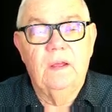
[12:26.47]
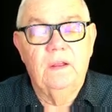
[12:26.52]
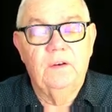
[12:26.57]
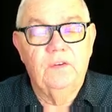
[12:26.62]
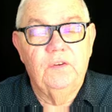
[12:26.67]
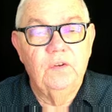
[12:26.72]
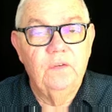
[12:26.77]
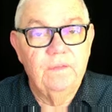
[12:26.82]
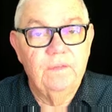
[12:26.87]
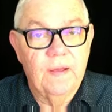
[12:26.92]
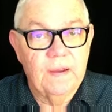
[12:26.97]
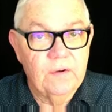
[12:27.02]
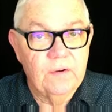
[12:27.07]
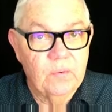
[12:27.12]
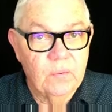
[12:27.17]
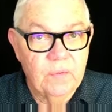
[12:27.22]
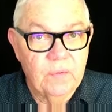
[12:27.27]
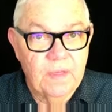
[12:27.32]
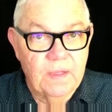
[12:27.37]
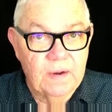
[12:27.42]
two-factor
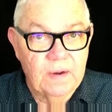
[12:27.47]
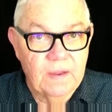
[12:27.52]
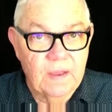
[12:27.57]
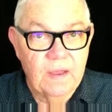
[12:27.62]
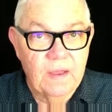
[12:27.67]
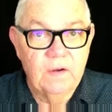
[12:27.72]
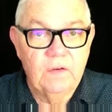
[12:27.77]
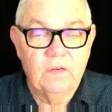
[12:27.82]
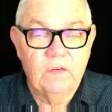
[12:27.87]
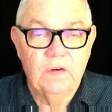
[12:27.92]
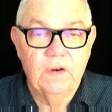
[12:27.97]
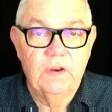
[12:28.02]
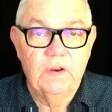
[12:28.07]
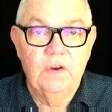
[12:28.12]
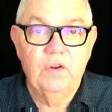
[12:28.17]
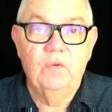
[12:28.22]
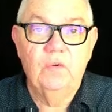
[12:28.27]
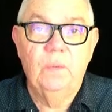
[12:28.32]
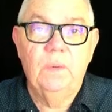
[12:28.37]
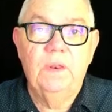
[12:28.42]
authentication, and
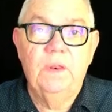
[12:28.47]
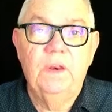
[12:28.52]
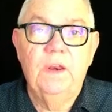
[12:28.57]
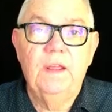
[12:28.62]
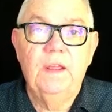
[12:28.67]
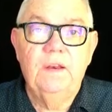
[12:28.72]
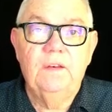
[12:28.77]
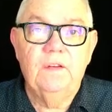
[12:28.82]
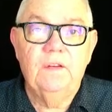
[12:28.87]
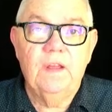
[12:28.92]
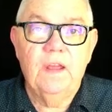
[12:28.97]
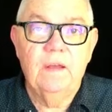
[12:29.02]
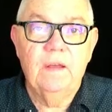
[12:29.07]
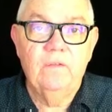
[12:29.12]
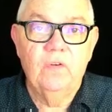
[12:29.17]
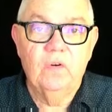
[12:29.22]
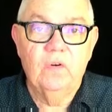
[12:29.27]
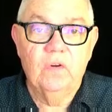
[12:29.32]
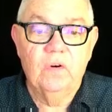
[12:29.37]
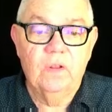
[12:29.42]
you'll need to have
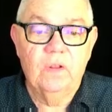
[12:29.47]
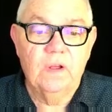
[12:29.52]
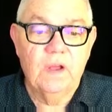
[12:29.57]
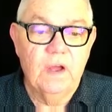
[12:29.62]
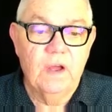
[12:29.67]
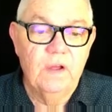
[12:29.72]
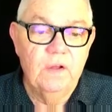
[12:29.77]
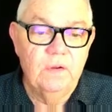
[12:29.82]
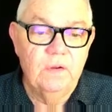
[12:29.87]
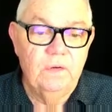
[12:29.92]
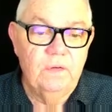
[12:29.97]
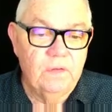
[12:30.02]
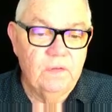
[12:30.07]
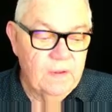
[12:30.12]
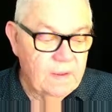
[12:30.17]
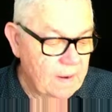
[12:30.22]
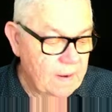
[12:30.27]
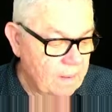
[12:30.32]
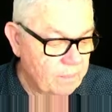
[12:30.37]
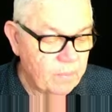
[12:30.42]
your little code
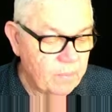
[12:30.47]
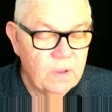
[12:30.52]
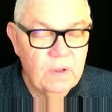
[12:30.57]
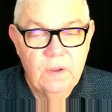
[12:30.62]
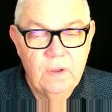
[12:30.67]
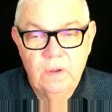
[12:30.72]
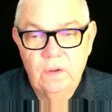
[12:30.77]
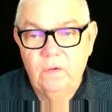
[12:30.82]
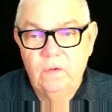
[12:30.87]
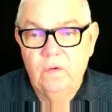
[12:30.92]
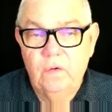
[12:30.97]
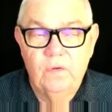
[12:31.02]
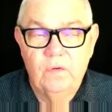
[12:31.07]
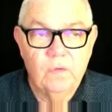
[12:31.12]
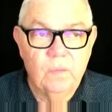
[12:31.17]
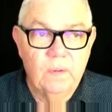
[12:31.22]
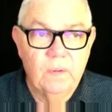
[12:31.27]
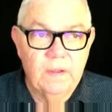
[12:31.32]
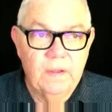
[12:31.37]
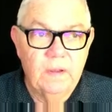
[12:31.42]
set up,
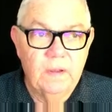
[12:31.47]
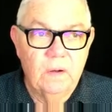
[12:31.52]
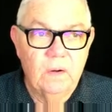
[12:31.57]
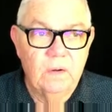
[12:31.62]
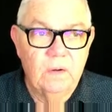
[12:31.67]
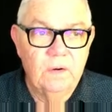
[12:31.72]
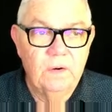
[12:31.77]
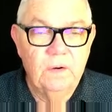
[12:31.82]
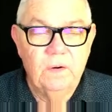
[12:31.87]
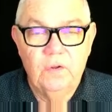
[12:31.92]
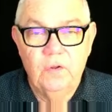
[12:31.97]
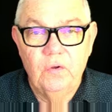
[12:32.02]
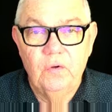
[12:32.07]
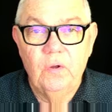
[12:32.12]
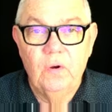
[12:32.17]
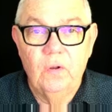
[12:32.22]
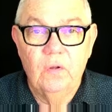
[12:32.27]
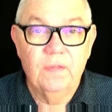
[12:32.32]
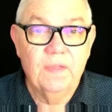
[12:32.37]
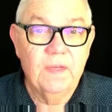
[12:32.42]
usually on
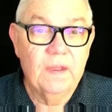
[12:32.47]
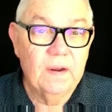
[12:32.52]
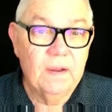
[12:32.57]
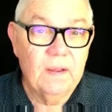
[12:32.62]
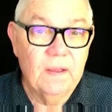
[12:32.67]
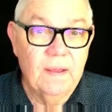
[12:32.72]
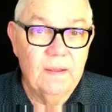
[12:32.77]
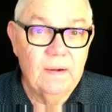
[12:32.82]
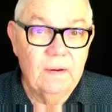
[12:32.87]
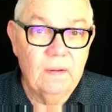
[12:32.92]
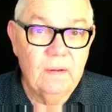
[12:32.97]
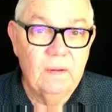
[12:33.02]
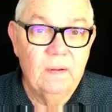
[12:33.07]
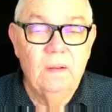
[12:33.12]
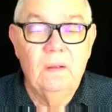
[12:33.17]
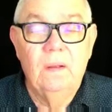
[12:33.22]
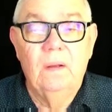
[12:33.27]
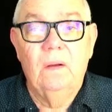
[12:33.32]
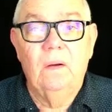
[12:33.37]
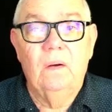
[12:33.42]
Google Authenticator
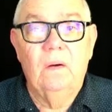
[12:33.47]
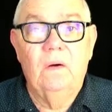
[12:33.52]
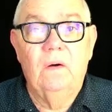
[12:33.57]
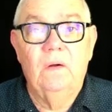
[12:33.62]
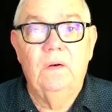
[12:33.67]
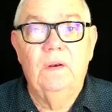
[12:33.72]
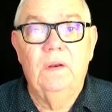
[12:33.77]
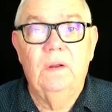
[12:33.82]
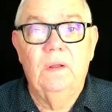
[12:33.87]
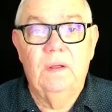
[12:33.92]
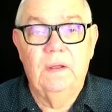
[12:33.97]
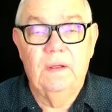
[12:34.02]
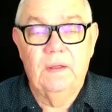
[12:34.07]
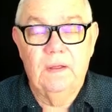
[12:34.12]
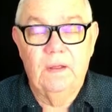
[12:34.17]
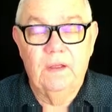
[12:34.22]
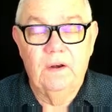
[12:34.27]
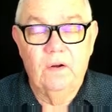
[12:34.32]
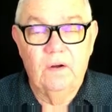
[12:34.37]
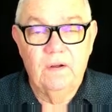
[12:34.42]
on
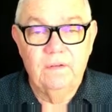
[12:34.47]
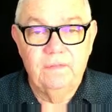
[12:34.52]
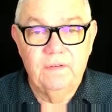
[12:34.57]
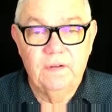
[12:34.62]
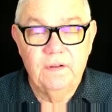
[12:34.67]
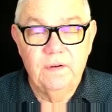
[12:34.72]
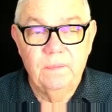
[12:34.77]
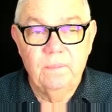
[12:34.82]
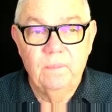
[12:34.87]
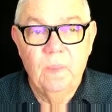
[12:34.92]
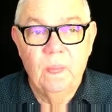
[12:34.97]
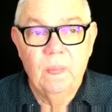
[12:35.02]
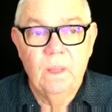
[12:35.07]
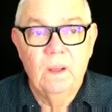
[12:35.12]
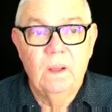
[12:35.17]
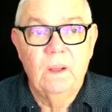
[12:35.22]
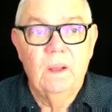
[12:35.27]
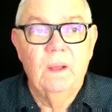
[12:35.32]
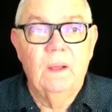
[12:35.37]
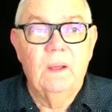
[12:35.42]
an iPhone,
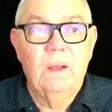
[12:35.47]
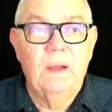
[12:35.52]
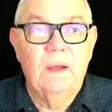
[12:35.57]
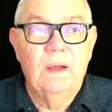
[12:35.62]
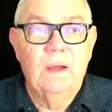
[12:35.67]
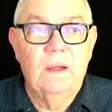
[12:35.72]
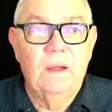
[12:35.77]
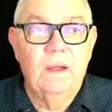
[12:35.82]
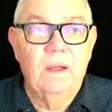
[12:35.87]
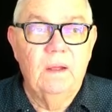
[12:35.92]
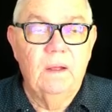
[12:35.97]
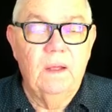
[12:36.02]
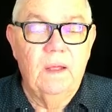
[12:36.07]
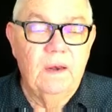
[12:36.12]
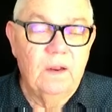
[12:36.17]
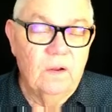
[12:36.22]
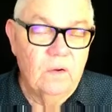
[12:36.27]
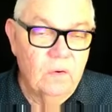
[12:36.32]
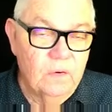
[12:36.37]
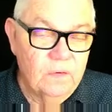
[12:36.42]
and
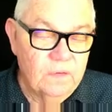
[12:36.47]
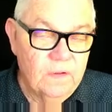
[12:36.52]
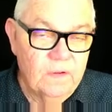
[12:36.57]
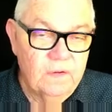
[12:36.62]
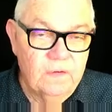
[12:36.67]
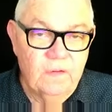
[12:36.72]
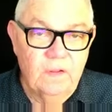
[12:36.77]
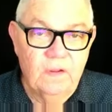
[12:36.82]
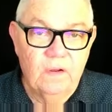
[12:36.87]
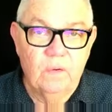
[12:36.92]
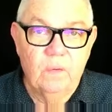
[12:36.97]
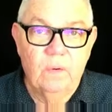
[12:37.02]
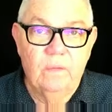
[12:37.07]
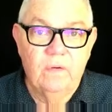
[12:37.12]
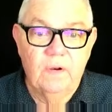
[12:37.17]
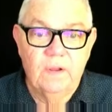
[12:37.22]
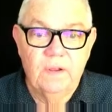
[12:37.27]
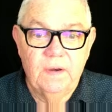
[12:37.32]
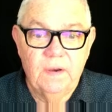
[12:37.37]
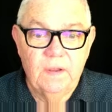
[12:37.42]
of course there's the
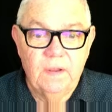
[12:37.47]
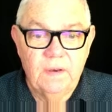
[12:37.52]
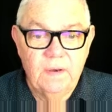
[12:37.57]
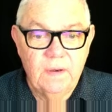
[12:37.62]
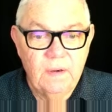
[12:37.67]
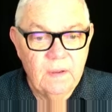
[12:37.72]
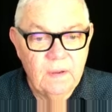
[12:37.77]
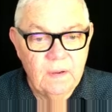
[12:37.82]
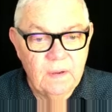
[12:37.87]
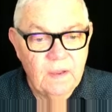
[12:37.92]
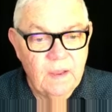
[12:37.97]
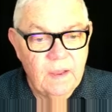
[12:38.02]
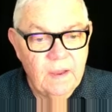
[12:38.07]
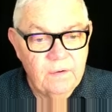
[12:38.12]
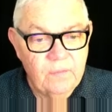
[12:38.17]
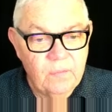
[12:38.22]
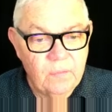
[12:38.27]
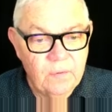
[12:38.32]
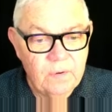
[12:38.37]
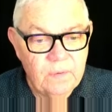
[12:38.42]
equivalent in
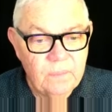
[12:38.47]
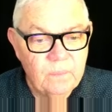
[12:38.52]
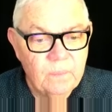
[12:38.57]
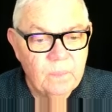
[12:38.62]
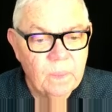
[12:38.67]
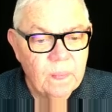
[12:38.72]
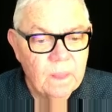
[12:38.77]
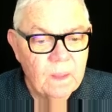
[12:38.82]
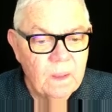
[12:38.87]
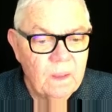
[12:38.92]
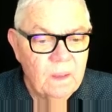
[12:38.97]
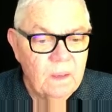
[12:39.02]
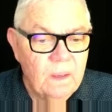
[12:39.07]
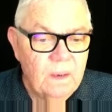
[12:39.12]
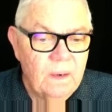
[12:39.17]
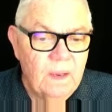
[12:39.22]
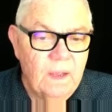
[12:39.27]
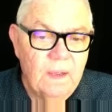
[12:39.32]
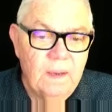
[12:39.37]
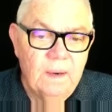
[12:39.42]
Android.
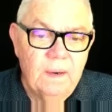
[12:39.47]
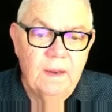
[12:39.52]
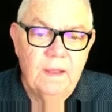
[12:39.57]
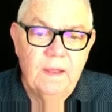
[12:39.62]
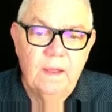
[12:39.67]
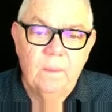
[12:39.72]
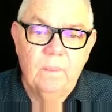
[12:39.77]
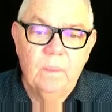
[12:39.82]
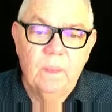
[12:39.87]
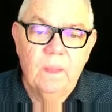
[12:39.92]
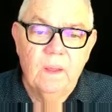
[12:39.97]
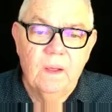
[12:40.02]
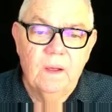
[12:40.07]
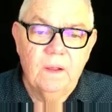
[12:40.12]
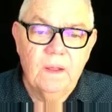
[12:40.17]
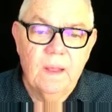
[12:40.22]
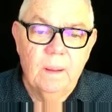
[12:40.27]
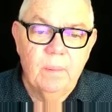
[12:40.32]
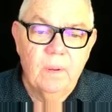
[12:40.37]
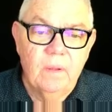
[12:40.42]
Now, a
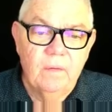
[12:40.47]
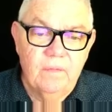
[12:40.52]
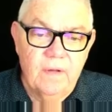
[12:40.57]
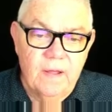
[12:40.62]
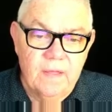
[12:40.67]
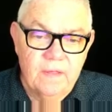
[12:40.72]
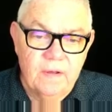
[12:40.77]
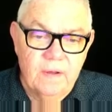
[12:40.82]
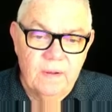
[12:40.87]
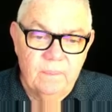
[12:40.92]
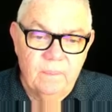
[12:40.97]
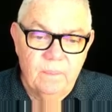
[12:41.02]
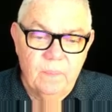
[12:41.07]
couple of other